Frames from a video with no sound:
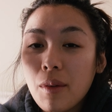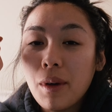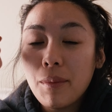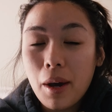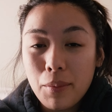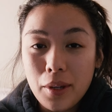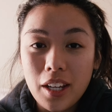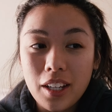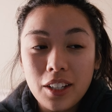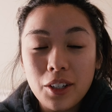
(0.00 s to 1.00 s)
my
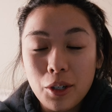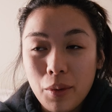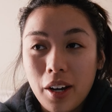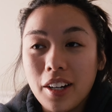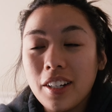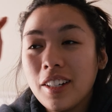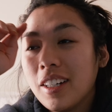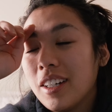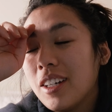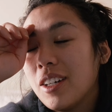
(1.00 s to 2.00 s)
puppy, Kuma,
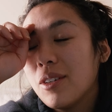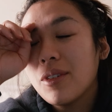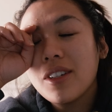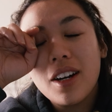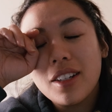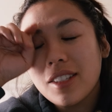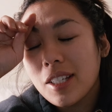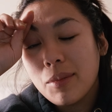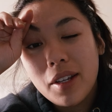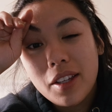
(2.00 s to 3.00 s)
would not
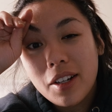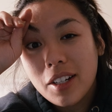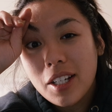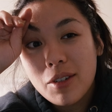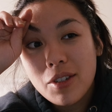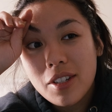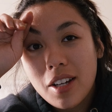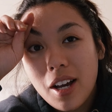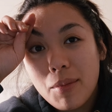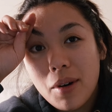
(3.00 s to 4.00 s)
sleep either and he was just
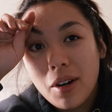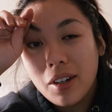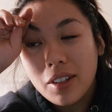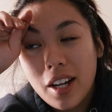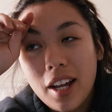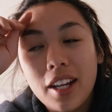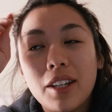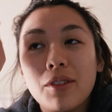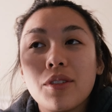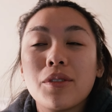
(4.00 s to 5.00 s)
up all night.
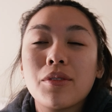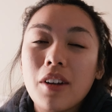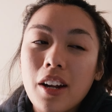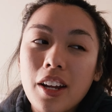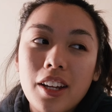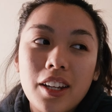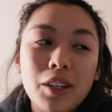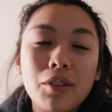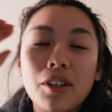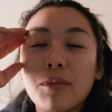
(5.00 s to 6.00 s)
He was crying,
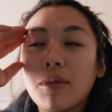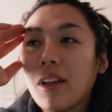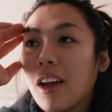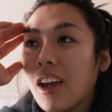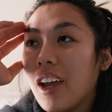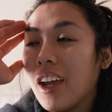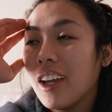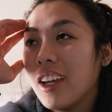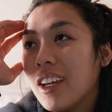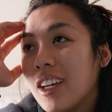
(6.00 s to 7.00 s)
he wanted to
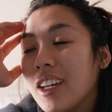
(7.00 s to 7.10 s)
play.